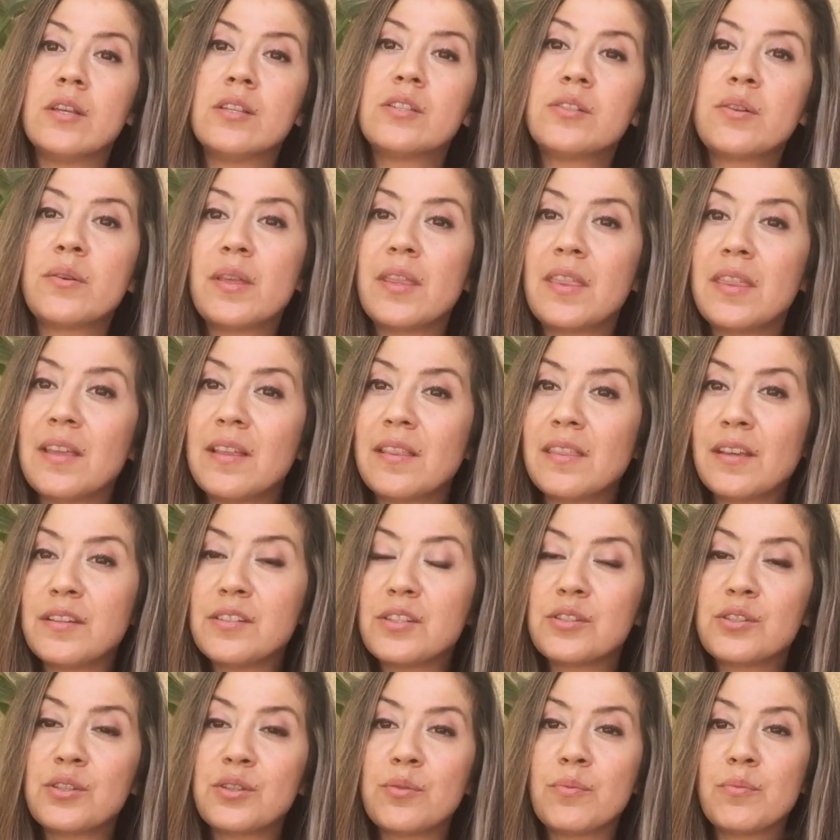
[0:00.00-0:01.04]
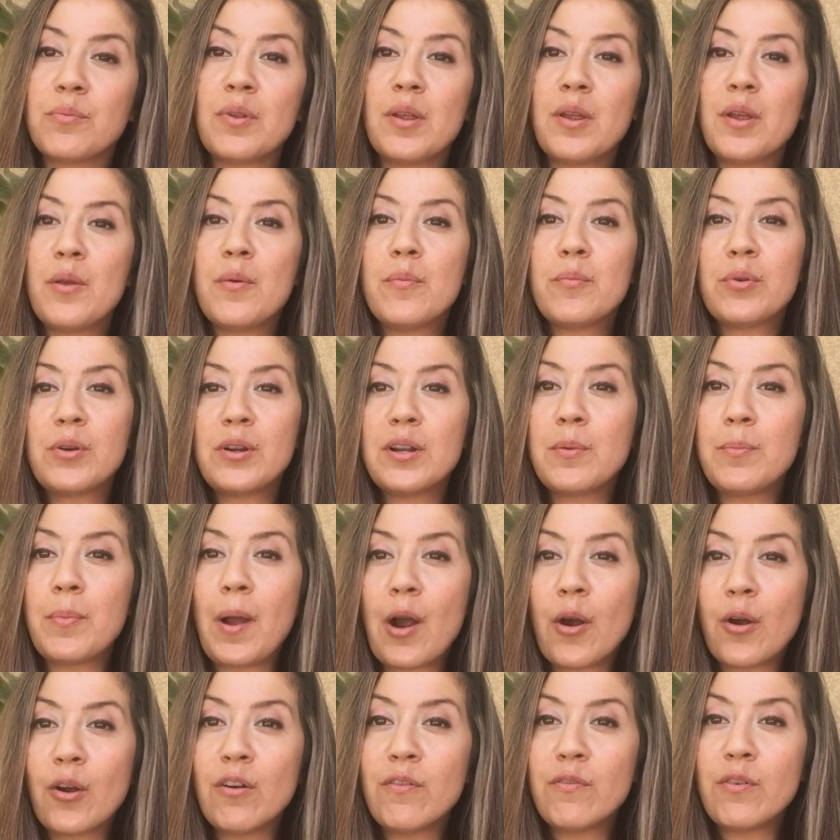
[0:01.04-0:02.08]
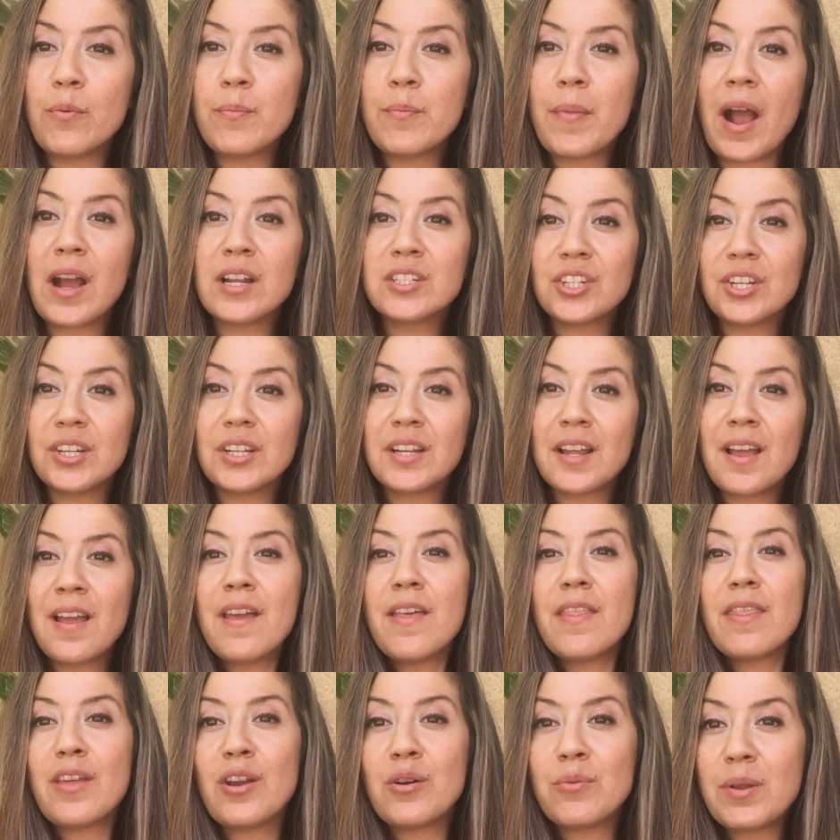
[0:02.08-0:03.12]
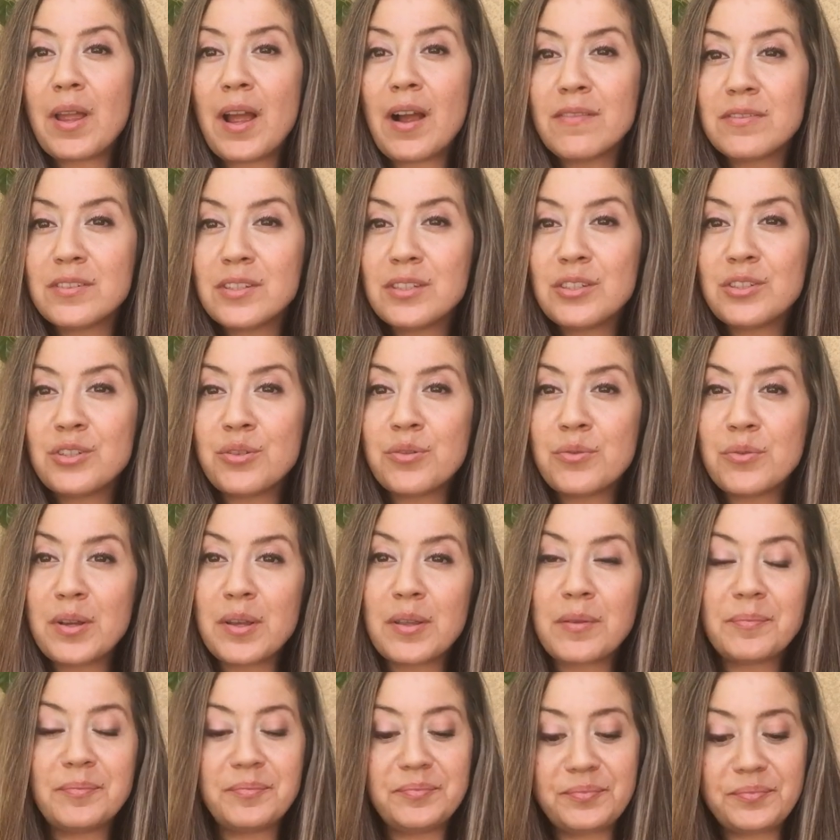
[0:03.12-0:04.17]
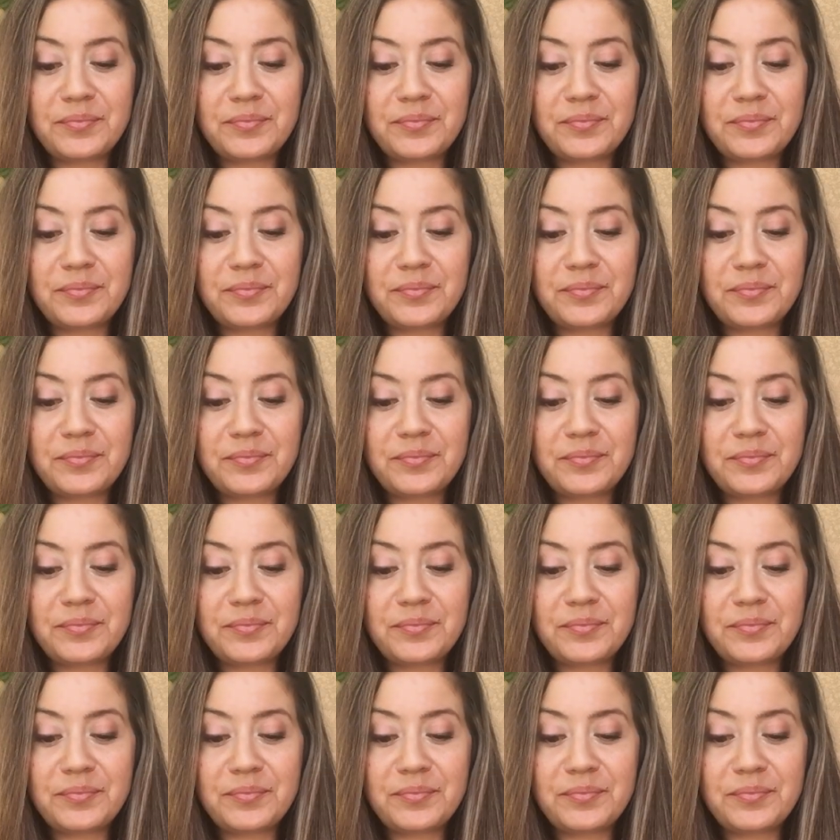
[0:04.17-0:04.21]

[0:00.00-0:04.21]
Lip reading: So I think that's some pretty powerful magic that we have to deal with,